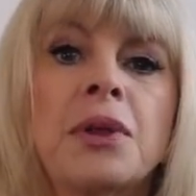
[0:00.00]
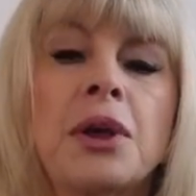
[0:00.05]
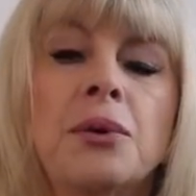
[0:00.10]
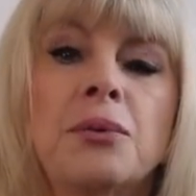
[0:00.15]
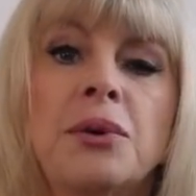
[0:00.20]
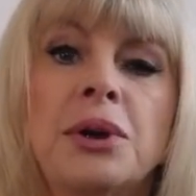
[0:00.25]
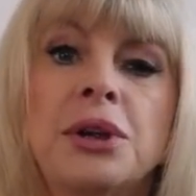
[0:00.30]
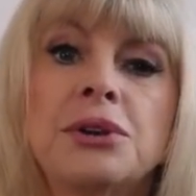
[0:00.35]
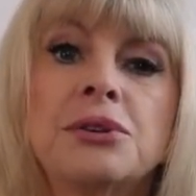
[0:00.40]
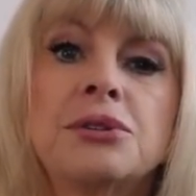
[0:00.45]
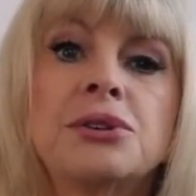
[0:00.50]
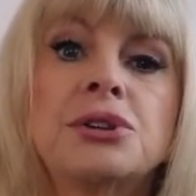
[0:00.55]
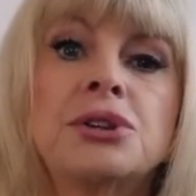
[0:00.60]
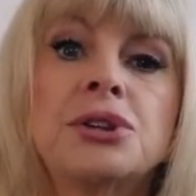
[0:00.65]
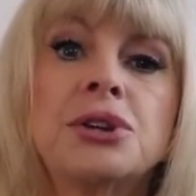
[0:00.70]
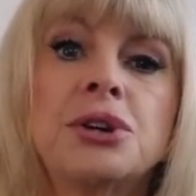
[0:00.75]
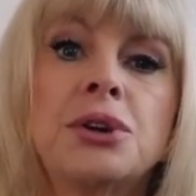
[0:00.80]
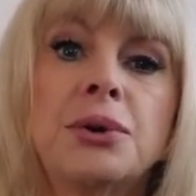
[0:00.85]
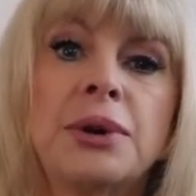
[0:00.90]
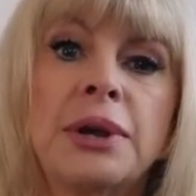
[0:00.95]
When you're
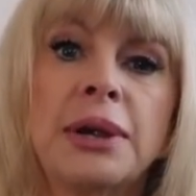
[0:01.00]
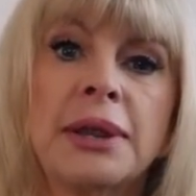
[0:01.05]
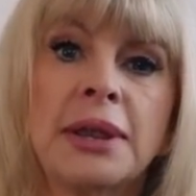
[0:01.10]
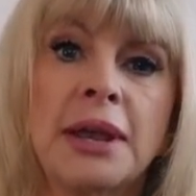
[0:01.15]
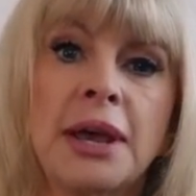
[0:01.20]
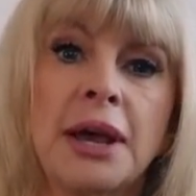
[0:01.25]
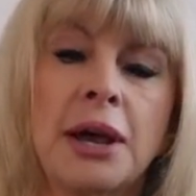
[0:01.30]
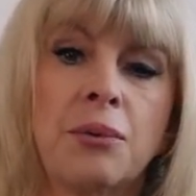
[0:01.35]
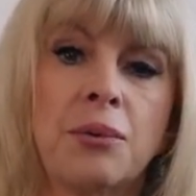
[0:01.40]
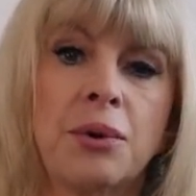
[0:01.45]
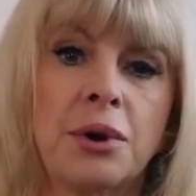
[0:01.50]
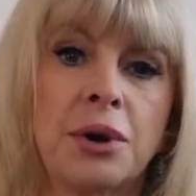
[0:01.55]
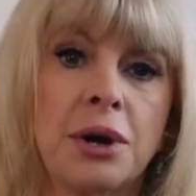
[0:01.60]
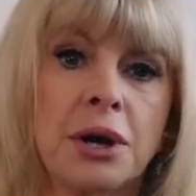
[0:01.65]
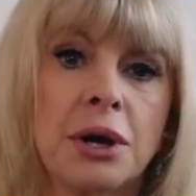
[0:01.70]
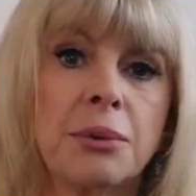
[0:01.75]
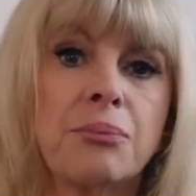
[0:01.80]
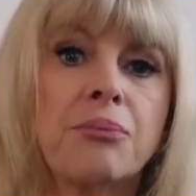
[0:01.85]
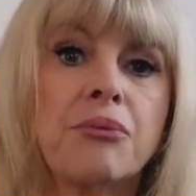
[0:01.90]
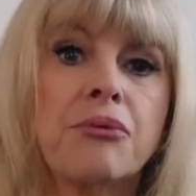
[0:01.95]
doing that
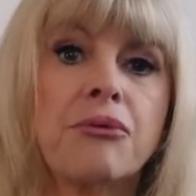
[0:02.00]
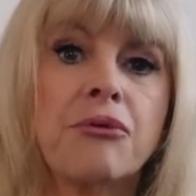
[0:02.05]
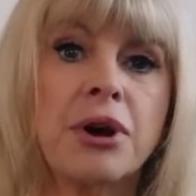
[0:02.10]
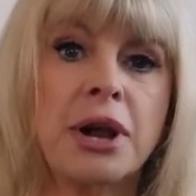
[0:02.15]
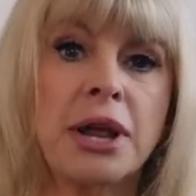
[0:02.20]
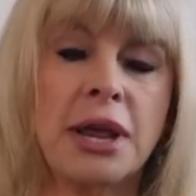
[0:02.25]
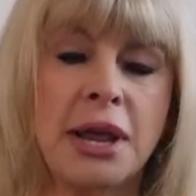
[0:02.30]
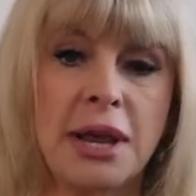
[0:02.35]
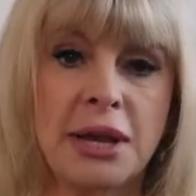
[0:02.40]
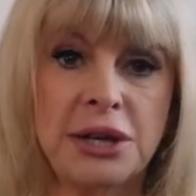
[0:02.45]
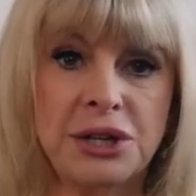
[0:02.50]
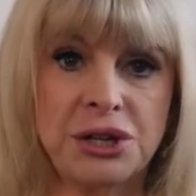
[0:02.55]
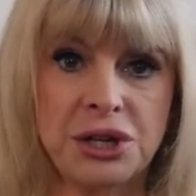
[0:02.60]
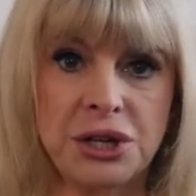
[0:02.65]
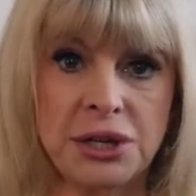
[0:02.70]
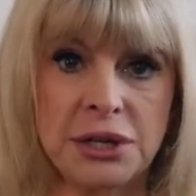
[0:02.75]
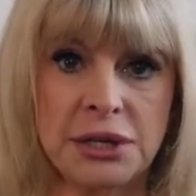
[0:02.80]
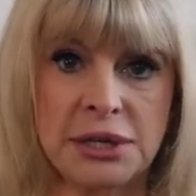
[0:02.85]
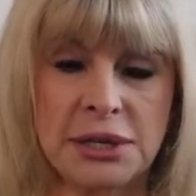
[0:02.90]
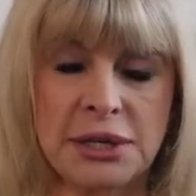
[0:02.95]
work, praise
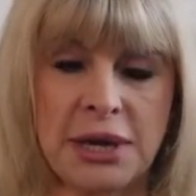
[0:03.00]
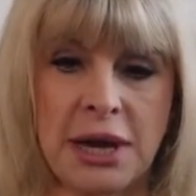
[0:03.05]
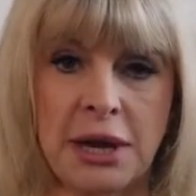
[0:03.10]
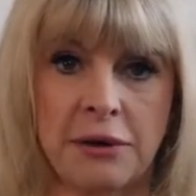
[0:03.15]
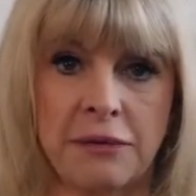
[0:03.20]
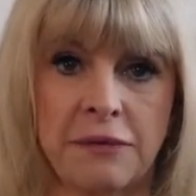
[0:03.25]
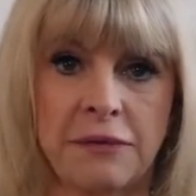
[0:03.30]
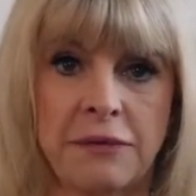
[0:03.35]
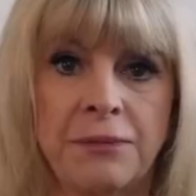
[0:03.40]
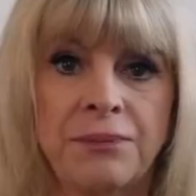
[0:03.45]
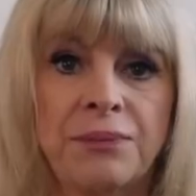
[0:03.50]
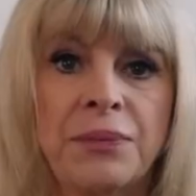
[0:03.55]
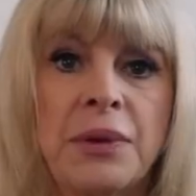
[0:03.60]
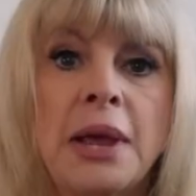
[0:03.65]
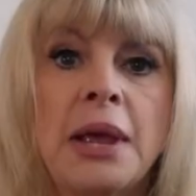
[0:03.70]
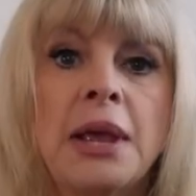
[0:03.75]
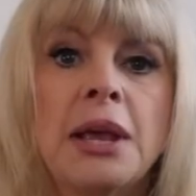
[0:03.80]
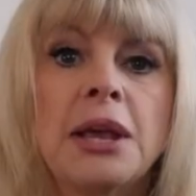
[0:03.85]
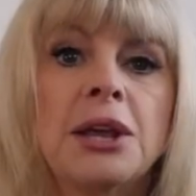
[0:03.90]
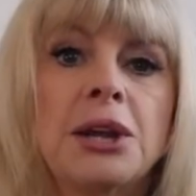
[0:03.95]
yourself.
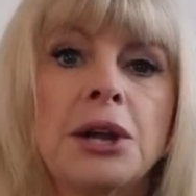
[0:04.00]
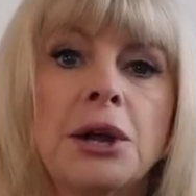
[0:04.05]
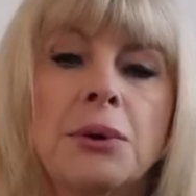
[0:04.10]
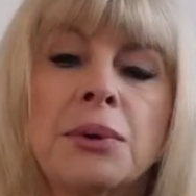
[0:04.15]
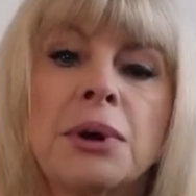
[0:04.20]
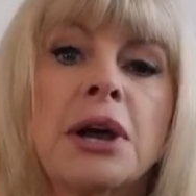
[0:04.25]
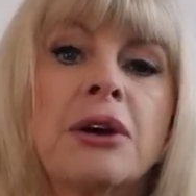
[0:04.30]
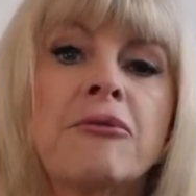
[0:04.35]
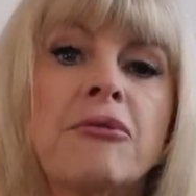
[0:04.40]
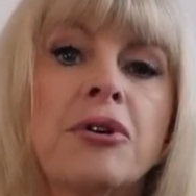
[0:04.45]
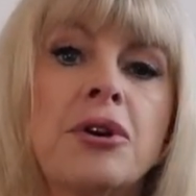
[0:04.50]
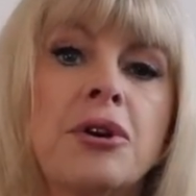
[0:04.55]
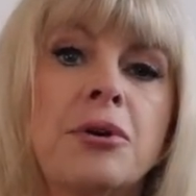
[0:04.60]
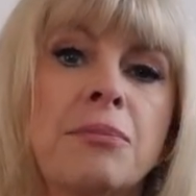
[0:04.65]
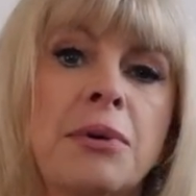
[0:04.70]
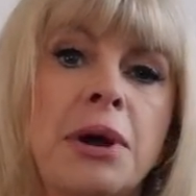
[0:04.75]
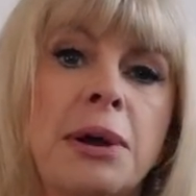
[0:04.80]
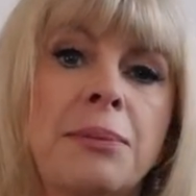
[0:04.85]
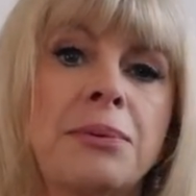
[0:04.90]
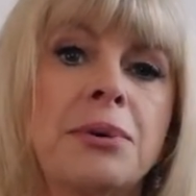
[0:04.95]
You know, when I wrote
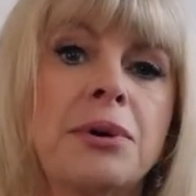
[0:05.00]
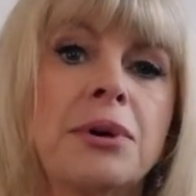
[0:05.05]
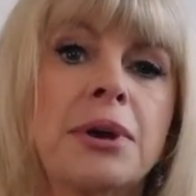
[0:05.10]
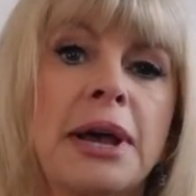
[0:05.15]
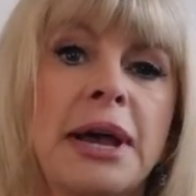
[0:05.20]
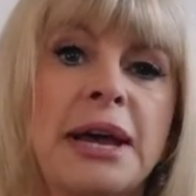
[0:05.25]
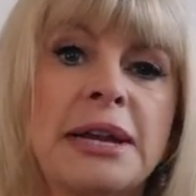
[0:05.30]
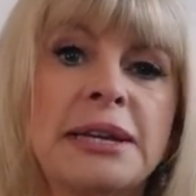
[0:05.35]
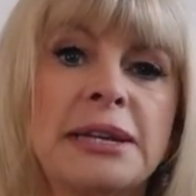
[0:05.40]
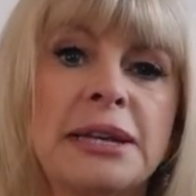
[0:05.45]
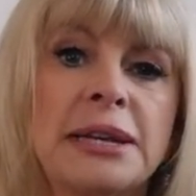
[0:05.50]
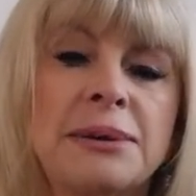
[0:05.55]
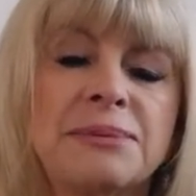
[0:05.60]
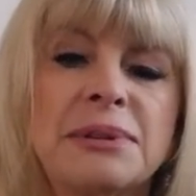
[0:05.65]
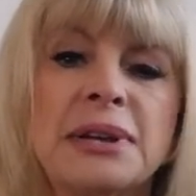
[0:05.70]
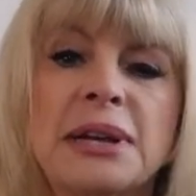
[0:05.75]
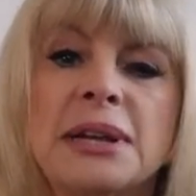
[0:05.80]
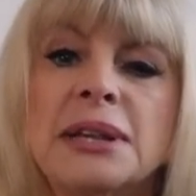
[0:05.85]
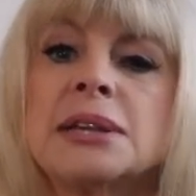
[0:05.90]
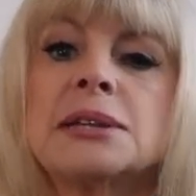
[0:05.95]
my book, I had to keep
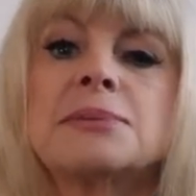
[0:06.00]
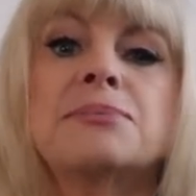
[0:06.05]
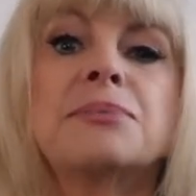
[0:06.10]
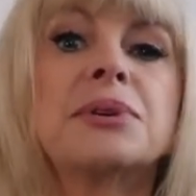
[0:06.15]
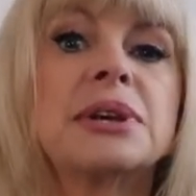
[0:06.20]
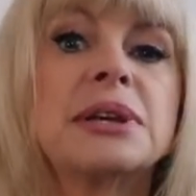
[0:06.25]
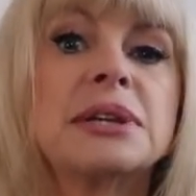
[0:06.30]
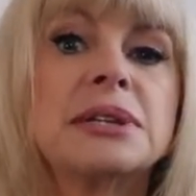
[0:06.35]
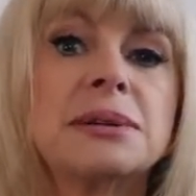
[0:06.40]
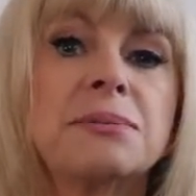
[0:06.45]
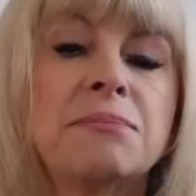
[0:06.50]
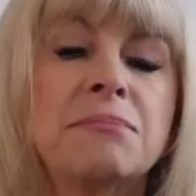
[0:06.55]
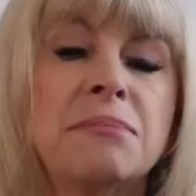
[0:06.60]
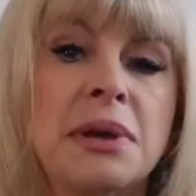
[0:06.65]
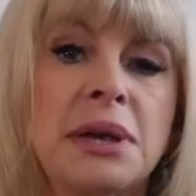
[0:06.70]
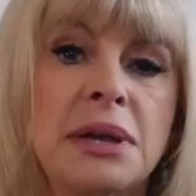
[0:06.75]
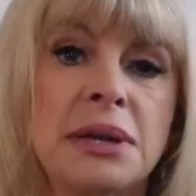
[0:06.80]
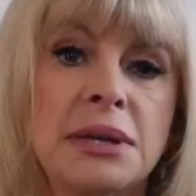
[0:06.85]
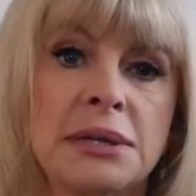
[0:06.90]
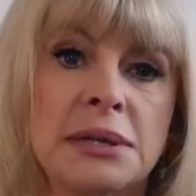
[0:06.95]
saying, this book is
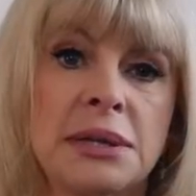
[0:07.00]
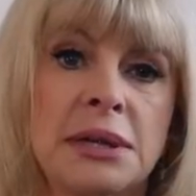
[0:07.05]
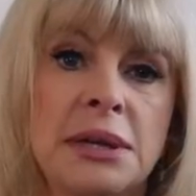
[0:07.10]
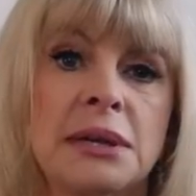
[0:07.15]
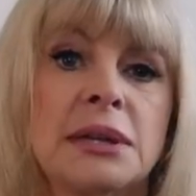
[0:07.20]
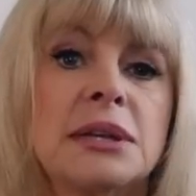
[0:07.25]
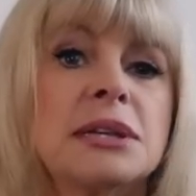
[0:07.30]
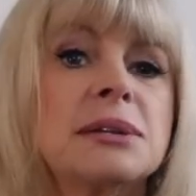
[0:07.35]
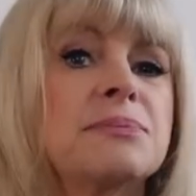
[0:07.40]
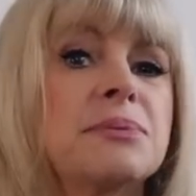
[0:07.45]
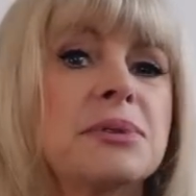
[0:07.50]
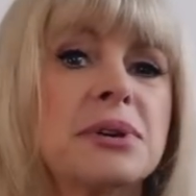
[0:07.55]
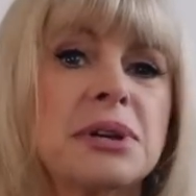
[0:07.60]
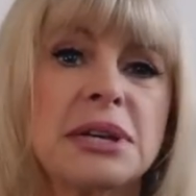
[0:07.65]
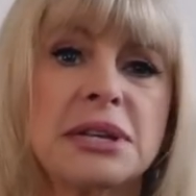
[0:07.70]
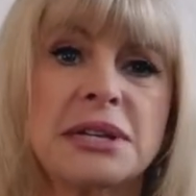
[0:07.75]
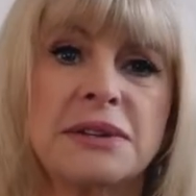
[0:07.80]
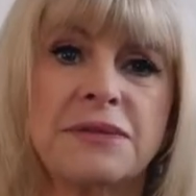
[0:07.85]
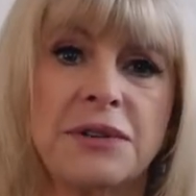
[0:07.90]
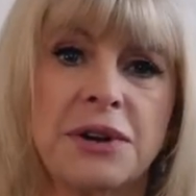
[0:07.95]
amazing. This book
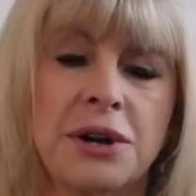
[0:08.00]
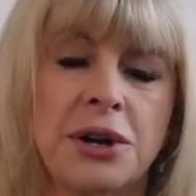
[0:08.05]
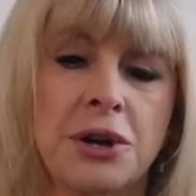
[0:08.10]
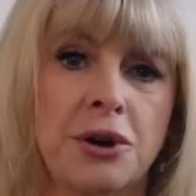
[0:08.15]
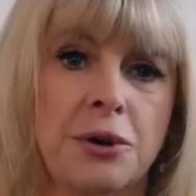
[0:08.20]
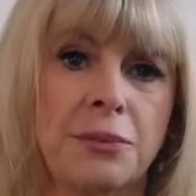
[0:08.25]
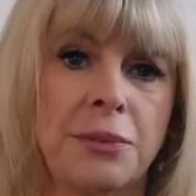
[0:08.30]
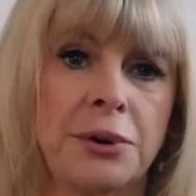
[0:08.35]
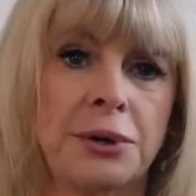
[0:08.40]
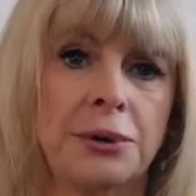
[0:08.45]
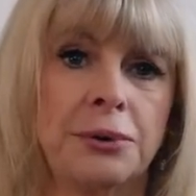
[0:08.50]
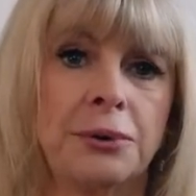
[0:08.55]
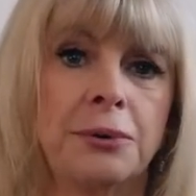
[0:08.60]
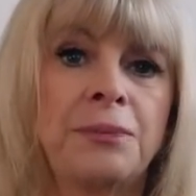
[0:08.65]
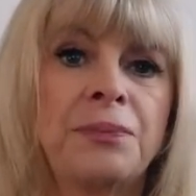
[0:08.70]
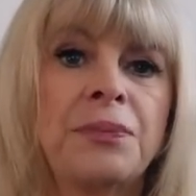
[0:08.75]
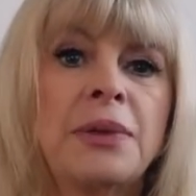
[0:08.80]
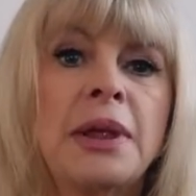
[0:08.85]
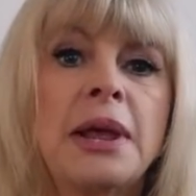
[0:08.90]
is phenomenal.